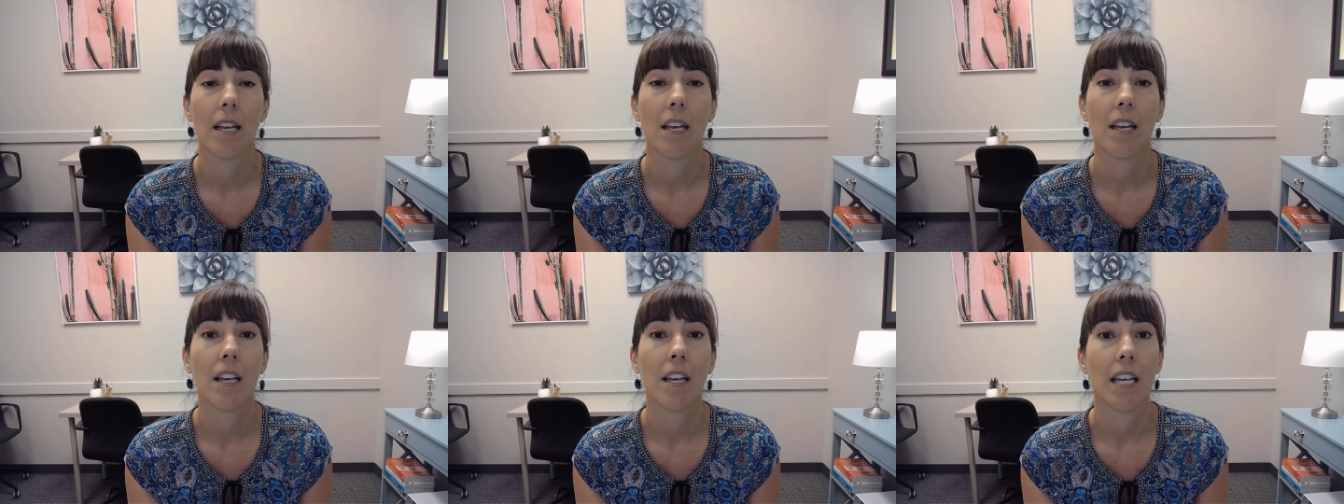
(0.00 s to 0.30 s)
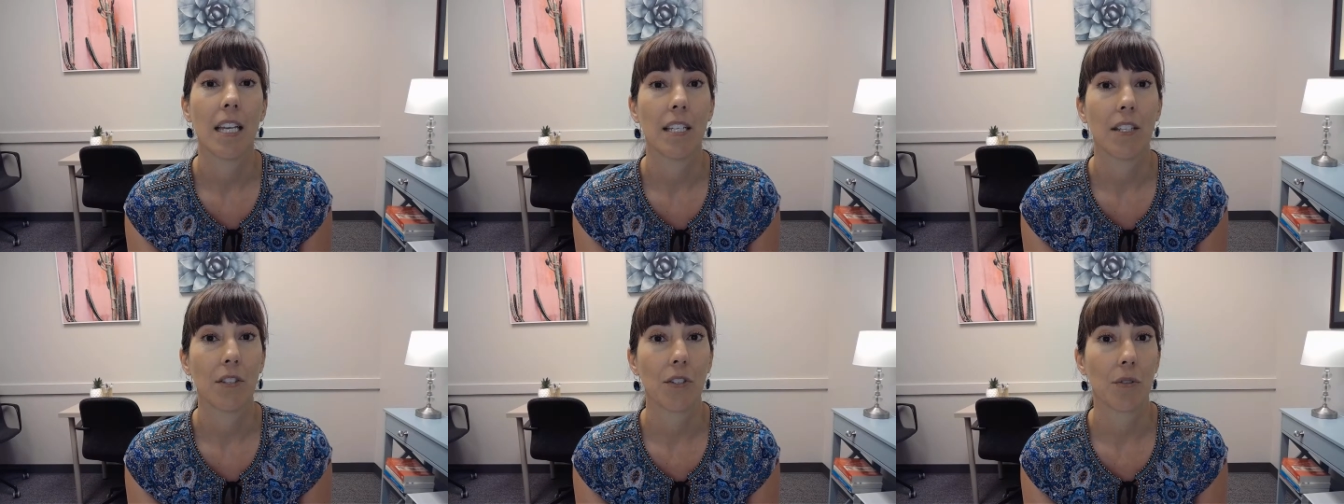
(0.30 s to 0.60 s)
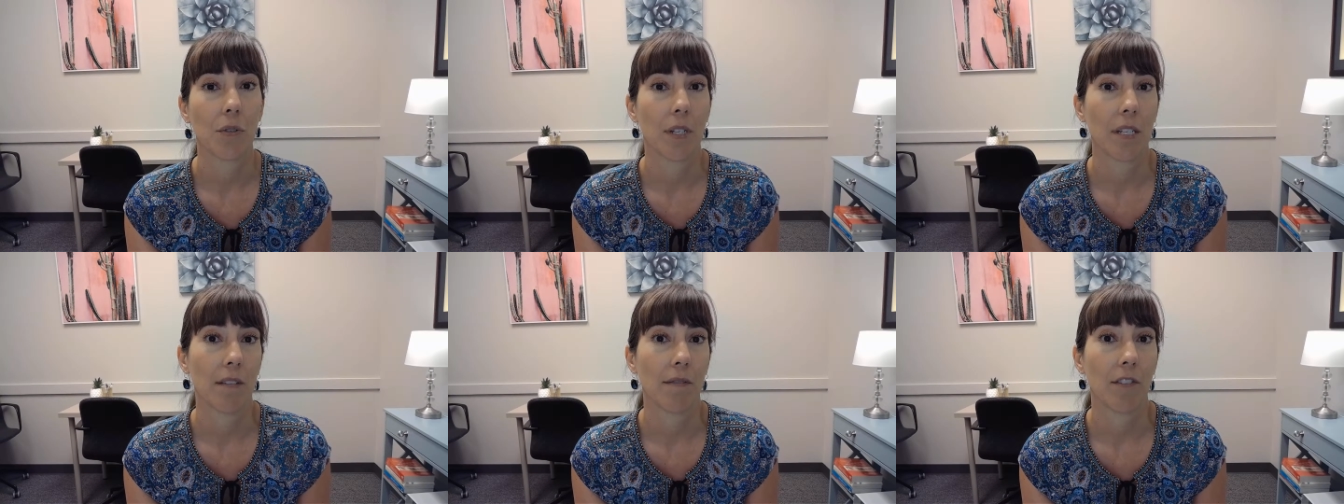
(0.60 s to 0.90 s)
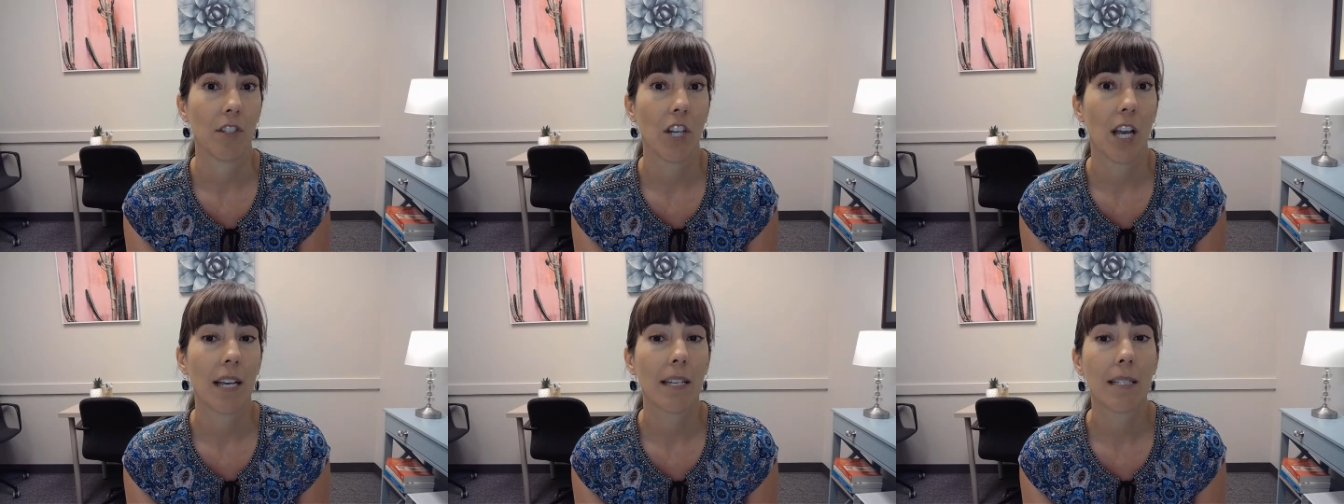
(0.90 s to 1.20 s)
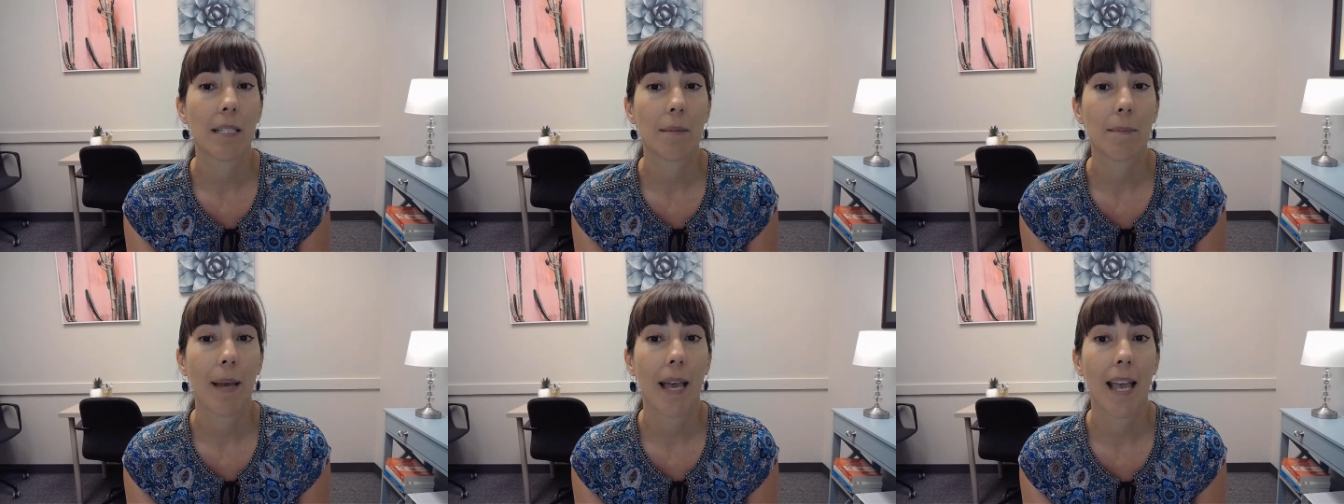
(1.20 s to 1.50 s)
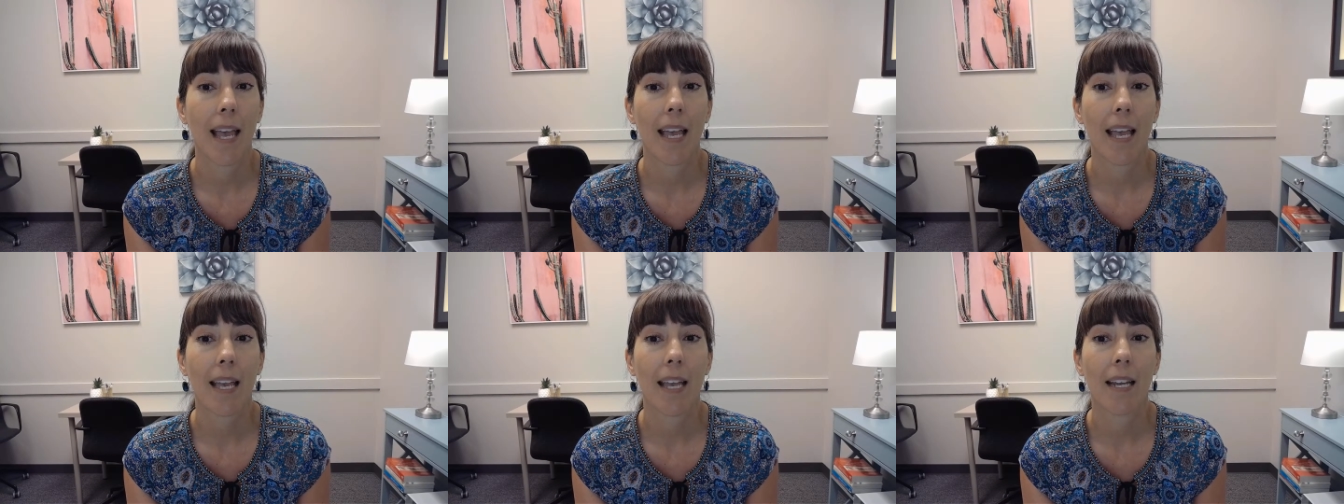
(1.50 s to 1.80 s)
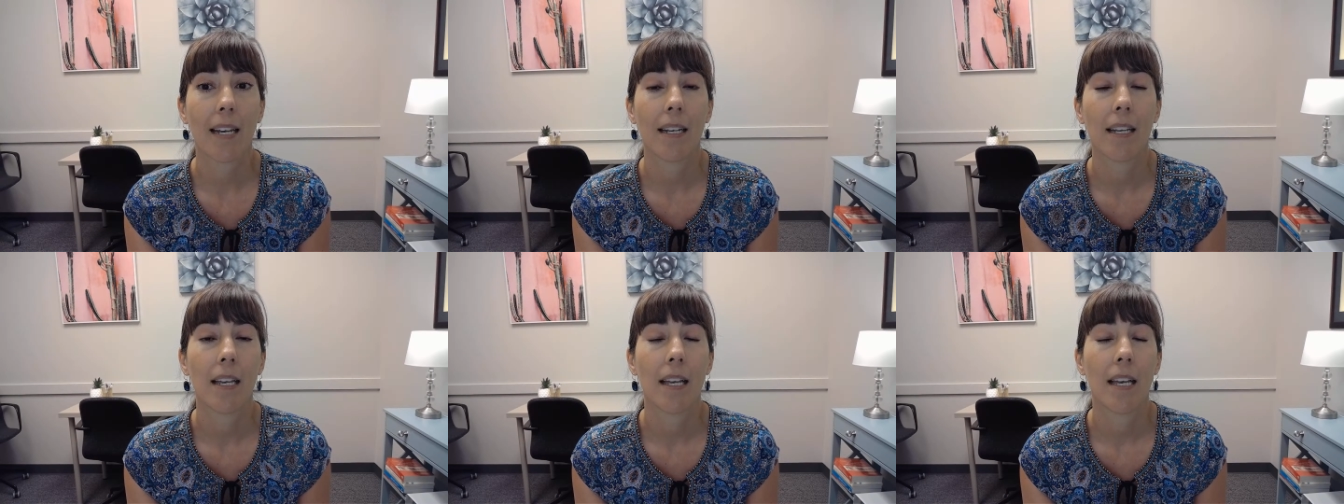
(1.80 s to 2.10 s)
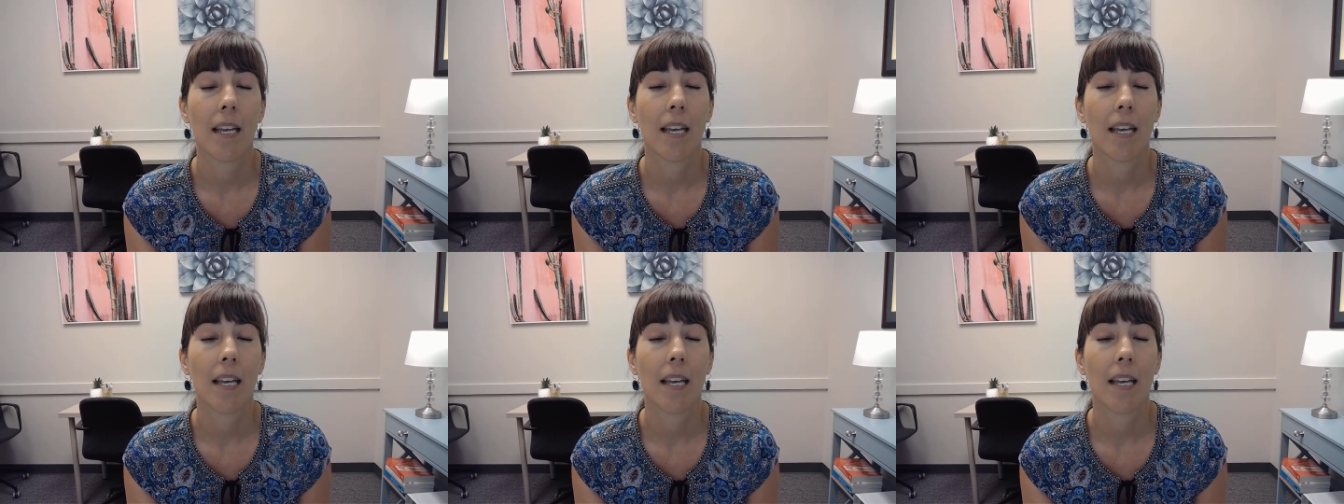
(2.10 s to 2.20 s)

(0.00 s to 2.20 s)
history of chest pain,